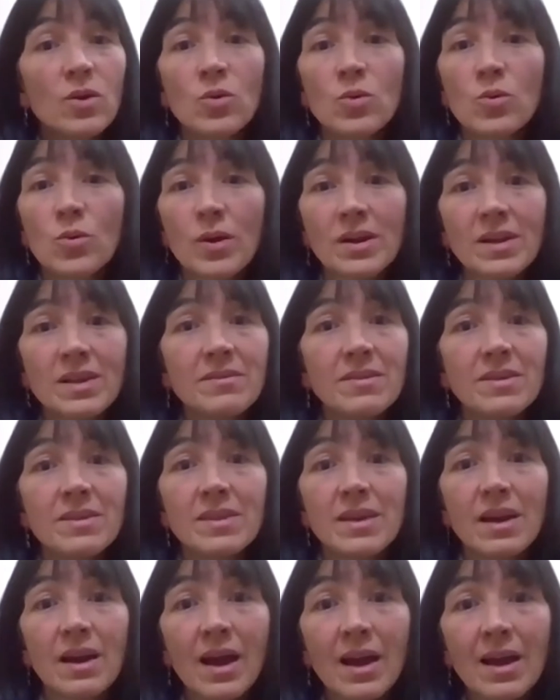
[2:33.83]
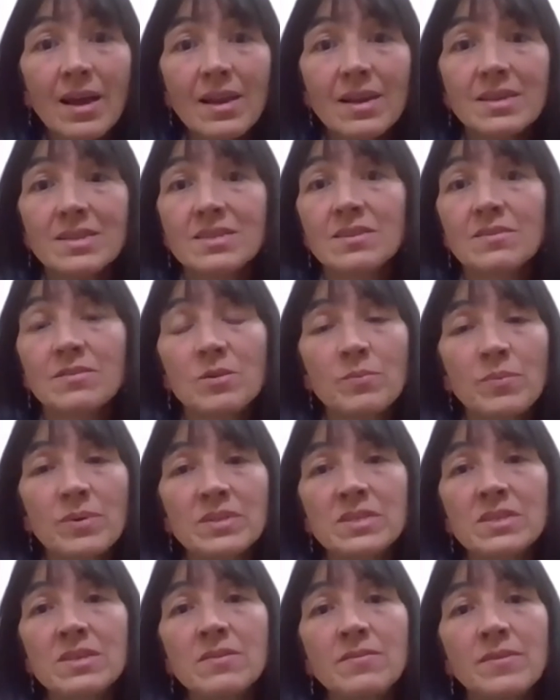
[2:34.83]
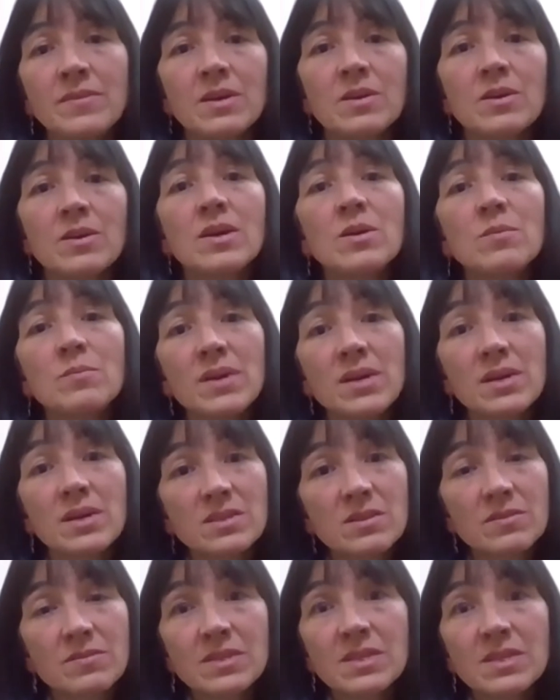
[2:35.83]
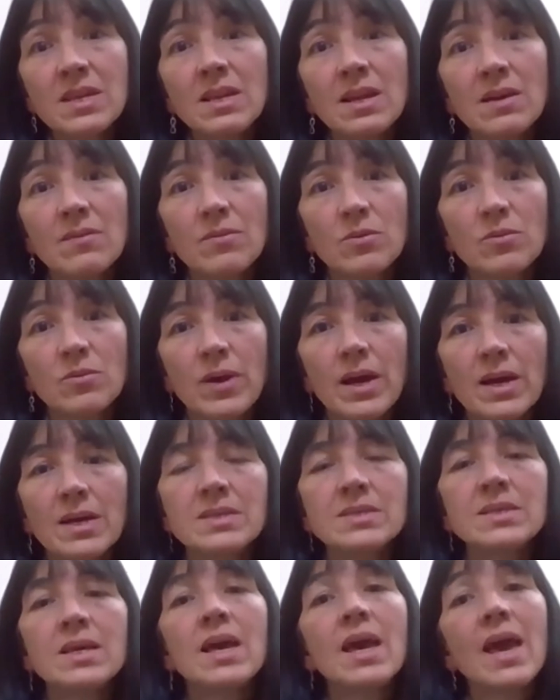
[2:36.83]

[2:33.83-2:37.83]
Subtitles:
who are leaving the islands of the Pacific because of sea level rise